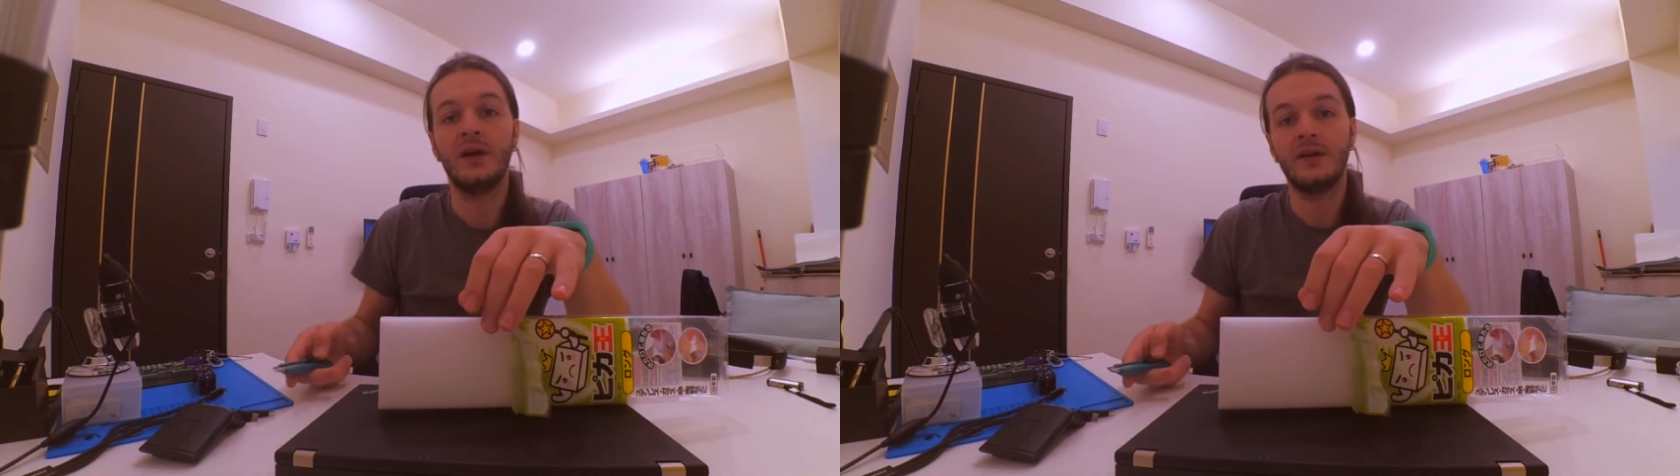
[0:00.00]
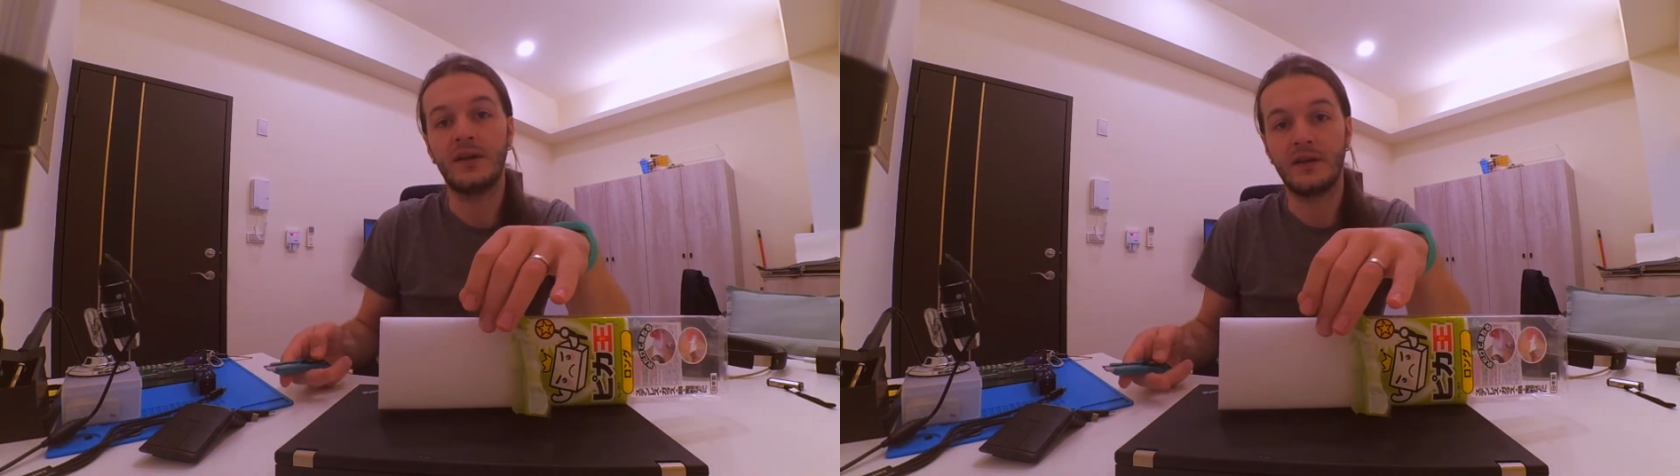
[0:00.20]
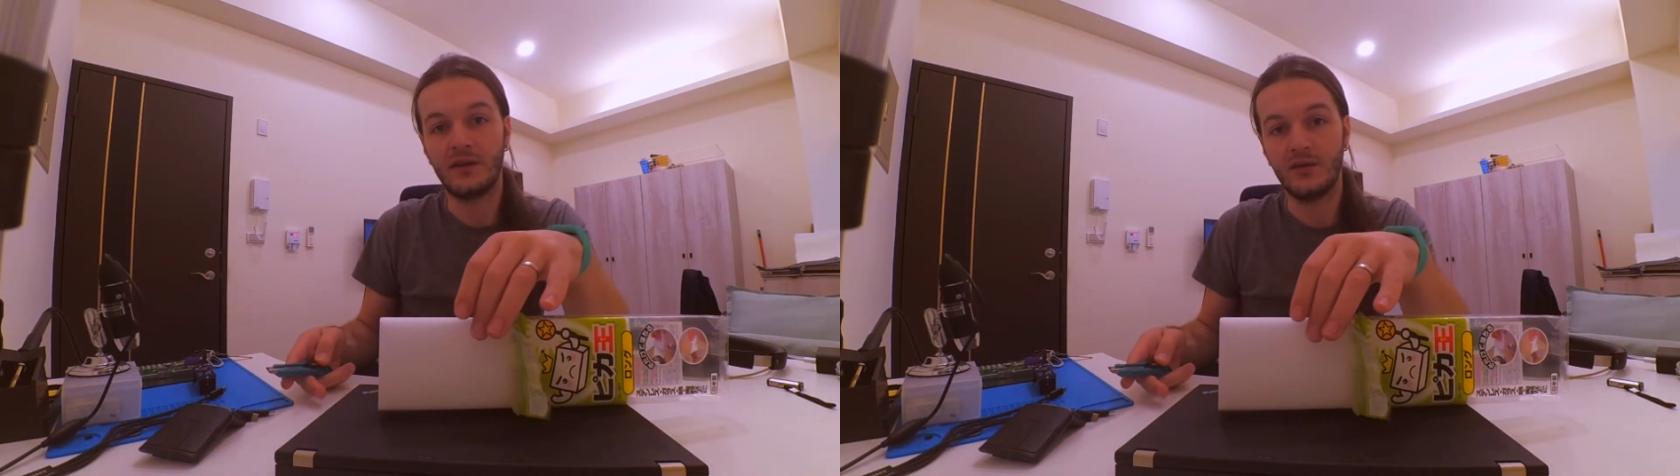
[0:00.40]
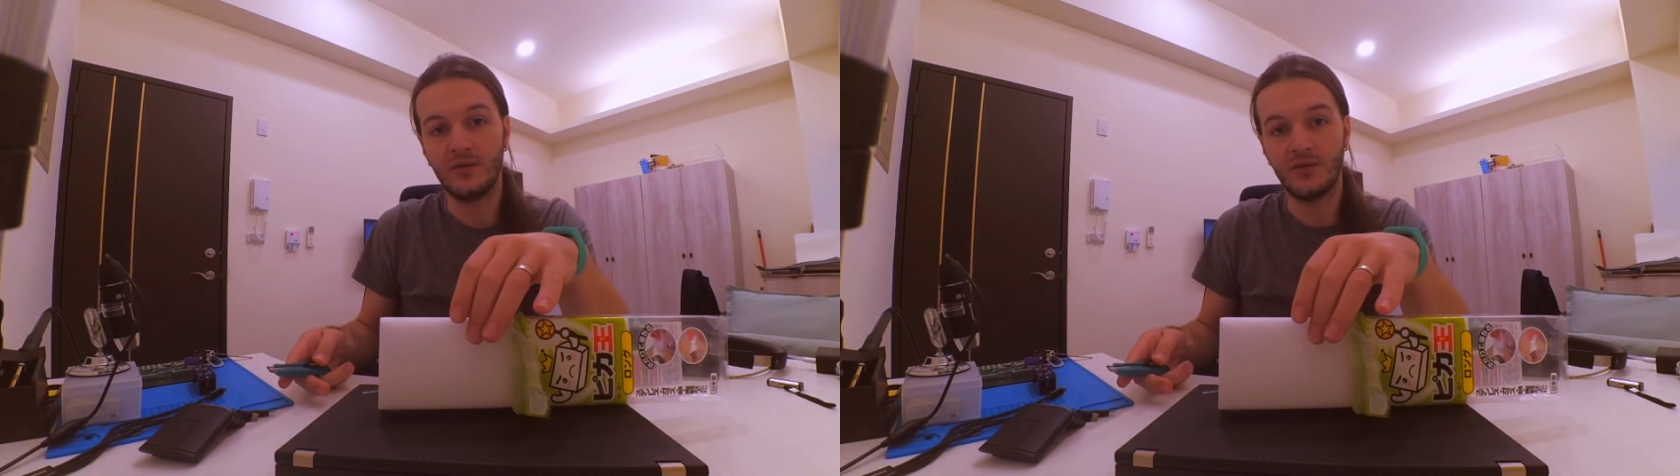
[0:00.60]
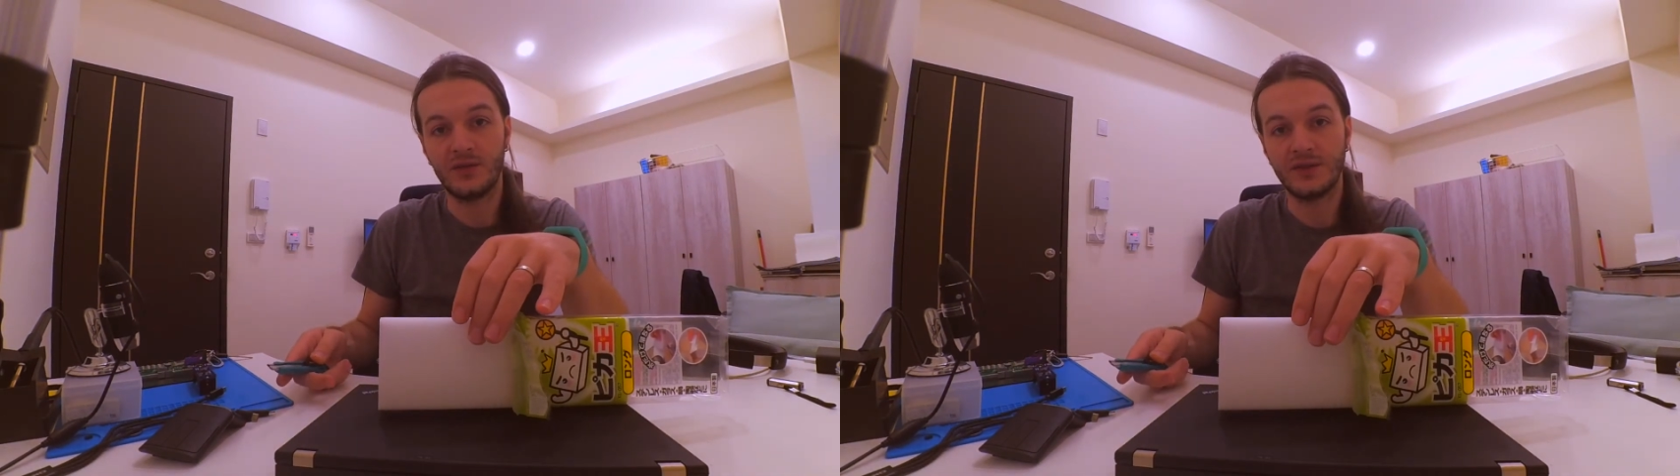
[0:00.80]
get the glue
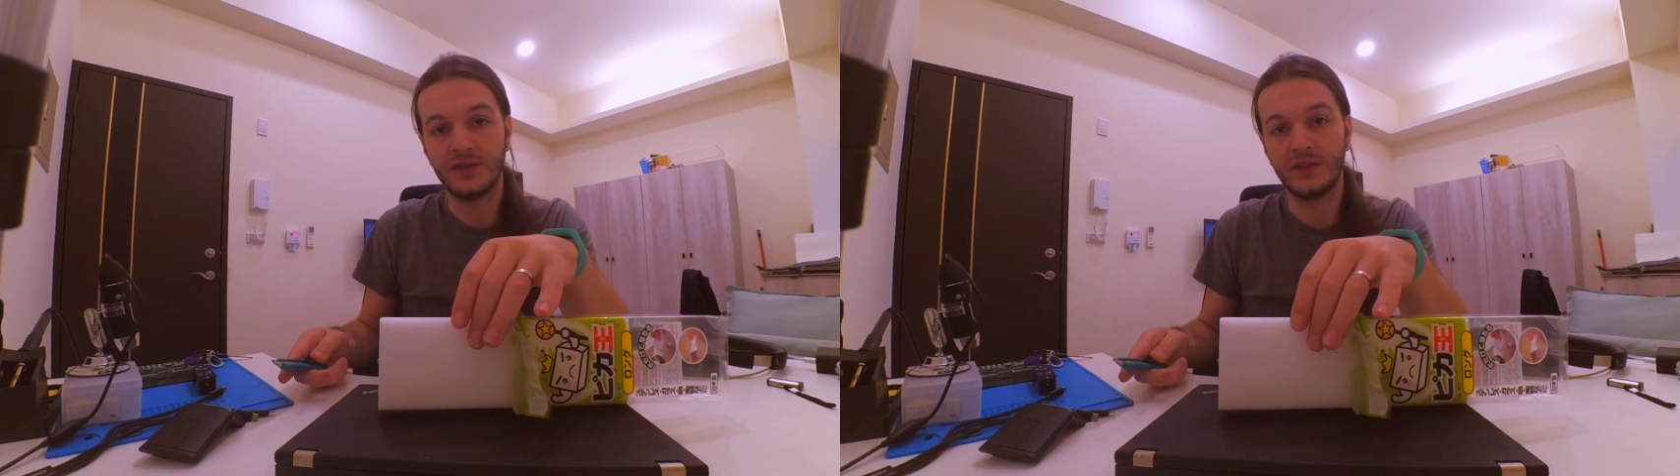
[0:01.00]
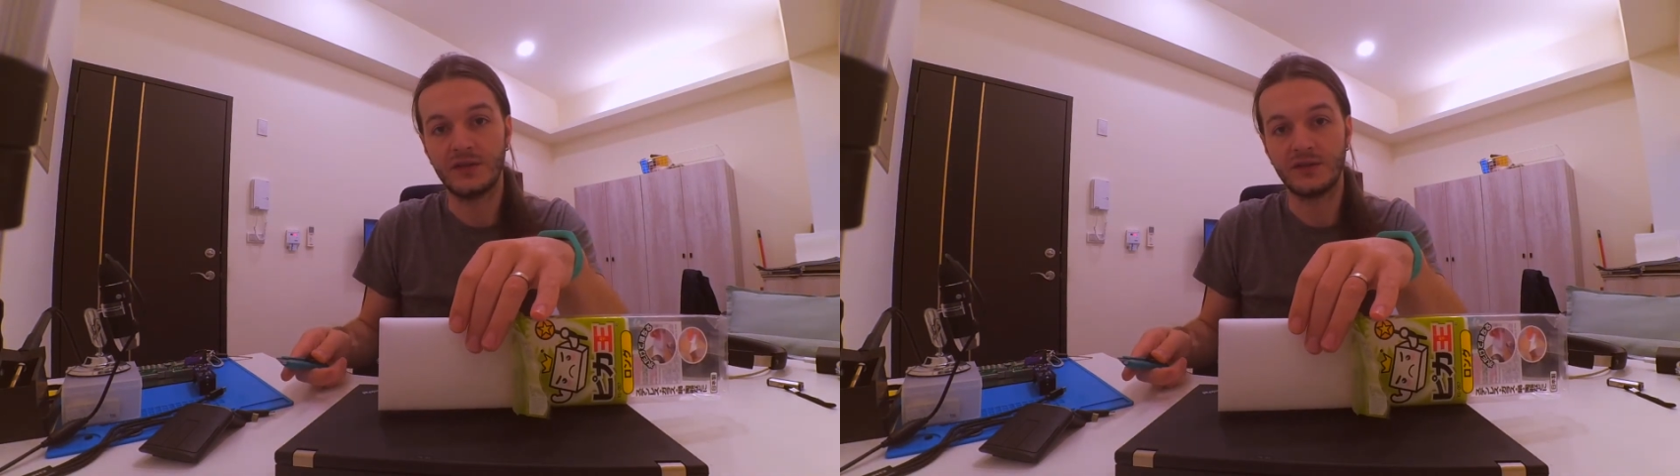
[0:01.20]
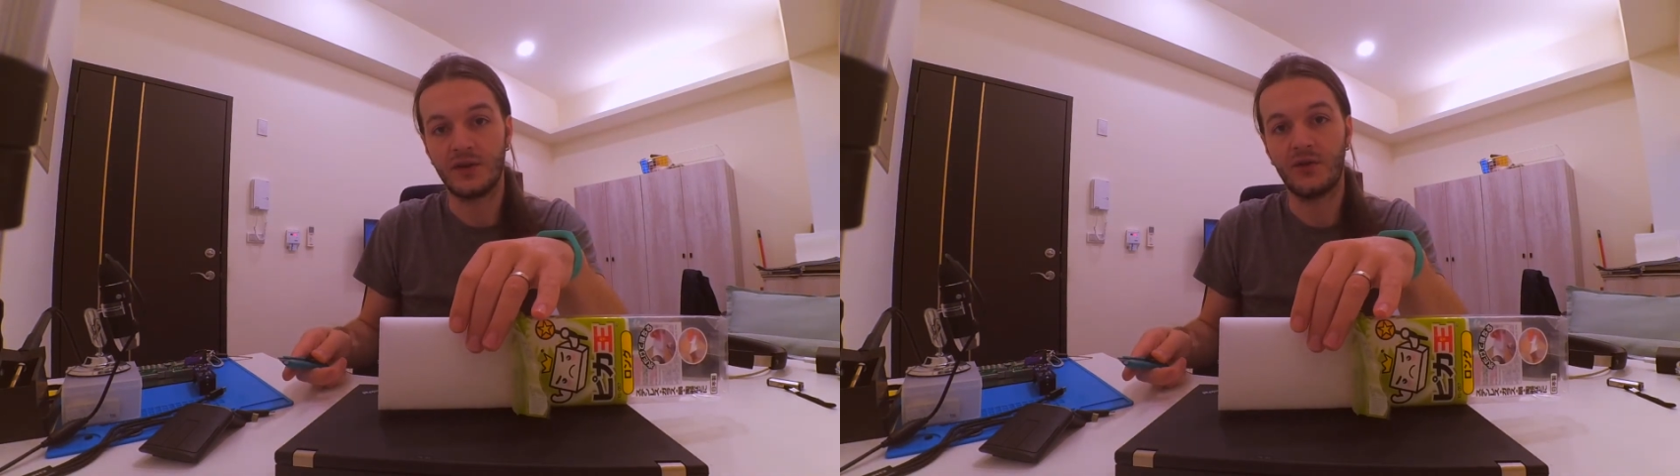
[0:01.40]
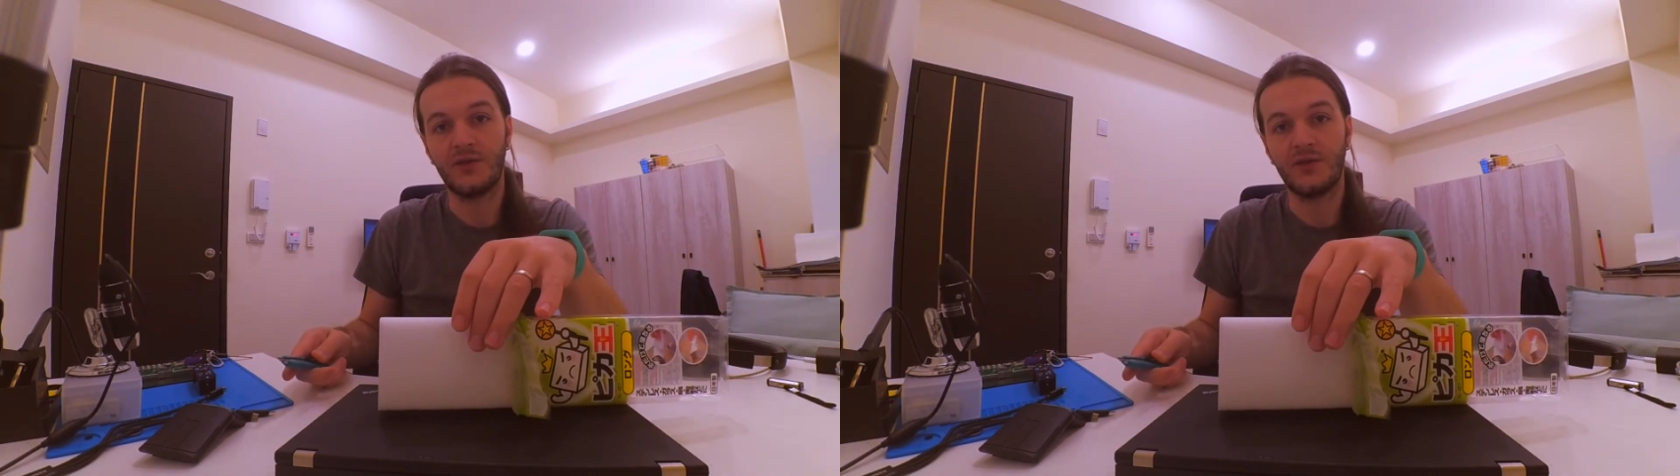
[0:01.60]
of the stickers off